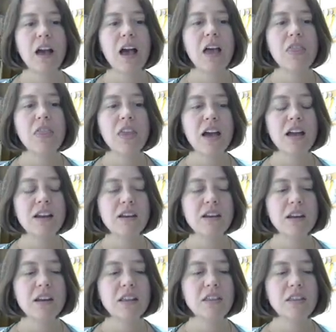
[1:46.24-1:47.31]
And
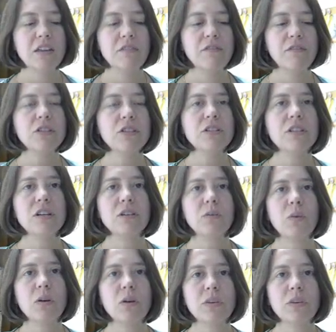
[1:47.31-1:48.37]
then the first
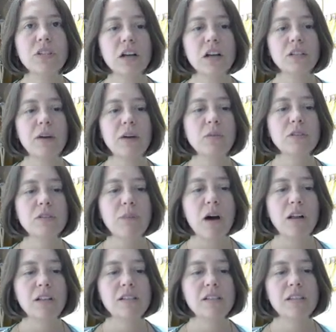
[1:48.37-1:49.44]
one we talked about was
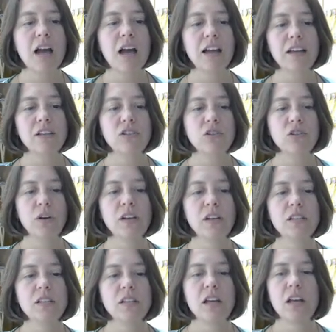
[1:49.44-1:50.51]
ball and socket
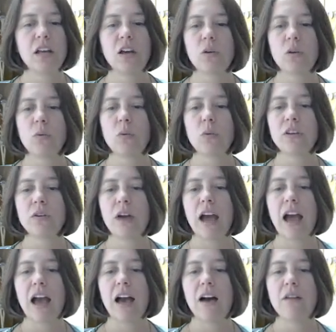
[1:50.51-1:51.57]
joint, where you
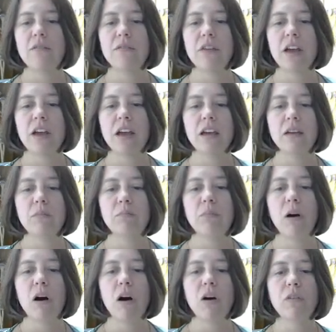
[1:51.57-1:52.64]
have a
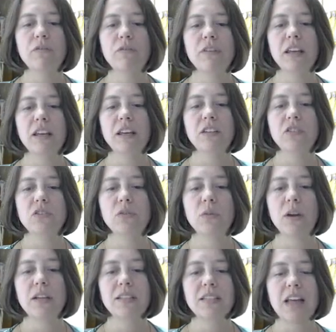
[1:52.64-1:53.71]
ball fitting into
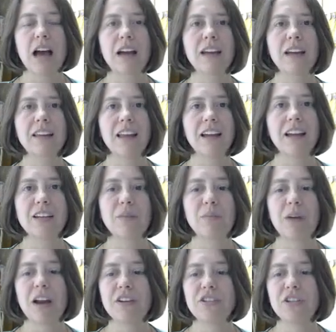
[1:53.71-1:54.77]
a socket-like
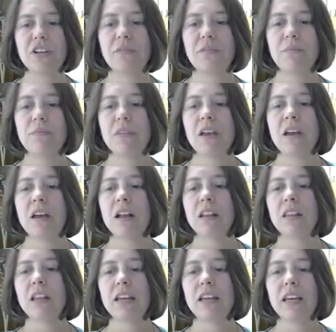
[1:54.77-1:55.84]
depression,
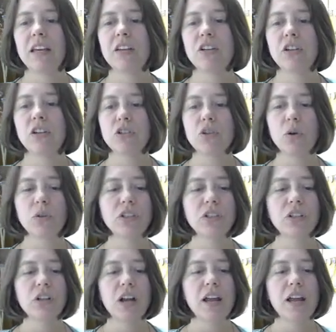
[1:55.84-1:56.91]
like in your
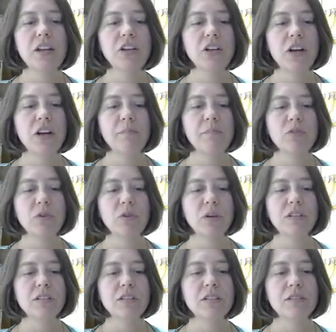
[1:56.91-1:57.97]
shoulder and your hip
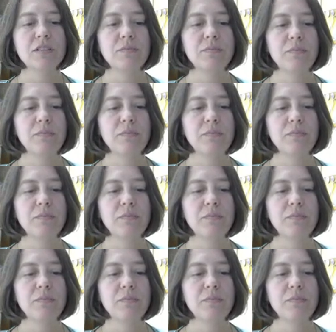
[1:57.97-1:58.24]
joints.